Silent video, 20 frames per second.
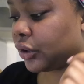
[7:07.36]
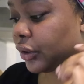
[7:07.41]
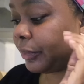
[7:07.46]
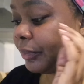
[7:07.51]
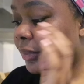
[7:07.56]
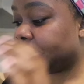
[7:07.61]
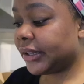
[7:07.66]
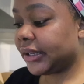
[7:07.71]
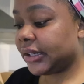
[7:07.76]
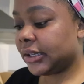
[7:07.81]

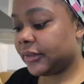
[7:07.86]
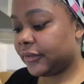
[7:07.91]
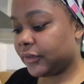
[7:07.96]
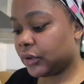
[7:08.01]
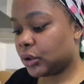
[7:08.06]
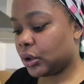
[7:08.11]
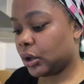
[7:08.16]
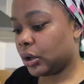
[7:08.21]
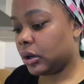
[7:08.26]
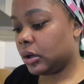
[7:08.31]
completely
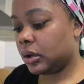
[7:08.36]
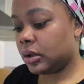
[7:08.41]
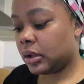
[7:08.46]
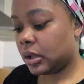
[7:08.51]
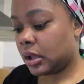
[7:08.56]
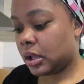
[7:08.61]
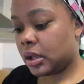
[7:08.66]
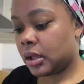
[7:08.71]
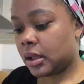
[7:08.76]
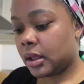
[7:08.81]
forgot
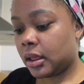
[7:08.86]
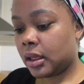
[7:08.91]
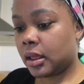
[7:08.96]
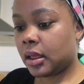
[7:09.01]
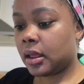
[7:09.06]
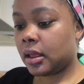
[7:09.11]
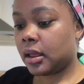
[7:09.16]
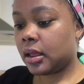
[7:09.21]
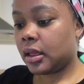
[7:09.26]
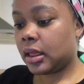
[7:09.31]

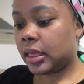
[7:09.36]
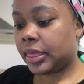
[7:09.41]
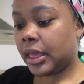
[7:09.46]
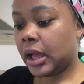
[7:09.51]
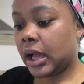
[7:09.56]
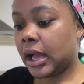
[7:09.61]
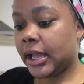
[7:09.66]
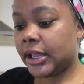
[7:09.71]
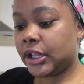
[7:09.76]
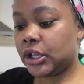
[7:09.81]

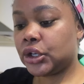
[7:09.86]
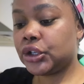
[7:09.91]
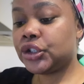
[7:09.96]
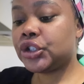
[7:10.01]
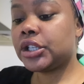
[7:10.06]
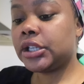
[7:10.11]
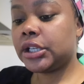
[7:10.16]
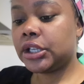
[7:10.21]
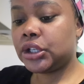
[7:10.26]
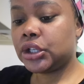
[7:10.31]
that I
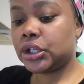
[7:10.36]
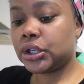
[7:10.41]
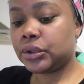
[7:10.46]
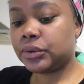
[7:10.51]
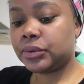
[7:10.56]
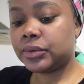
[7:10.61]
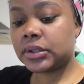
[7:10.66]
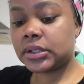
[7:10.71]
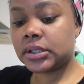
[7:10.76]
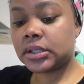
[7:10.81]
usually
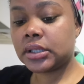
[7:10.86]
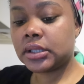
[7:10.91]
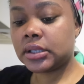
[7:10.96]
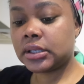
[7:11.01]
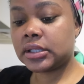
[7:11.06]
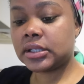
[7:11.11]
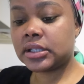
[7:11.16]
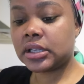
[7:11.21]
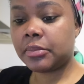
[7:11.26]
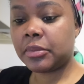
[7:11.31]
use
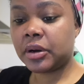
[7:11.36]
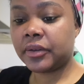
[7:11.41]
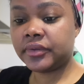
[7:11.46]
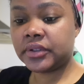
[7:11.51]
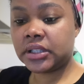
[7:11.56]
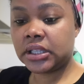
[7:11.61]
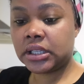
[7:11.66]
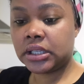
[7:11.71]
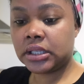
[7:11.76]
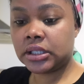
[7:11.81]
some of
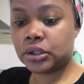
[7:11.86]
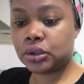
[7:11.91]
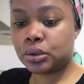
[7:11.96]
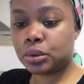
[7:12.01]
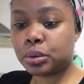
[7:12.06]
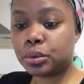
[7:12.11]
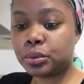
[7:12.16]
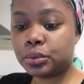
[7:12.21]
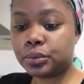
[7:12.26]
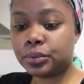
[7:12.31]
these
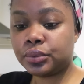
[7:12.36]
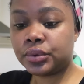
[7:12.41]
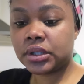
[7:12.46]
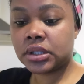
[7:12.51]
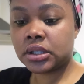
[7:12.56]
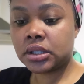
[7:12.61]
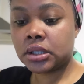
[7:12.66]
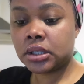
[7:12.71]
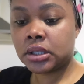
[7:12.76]
tools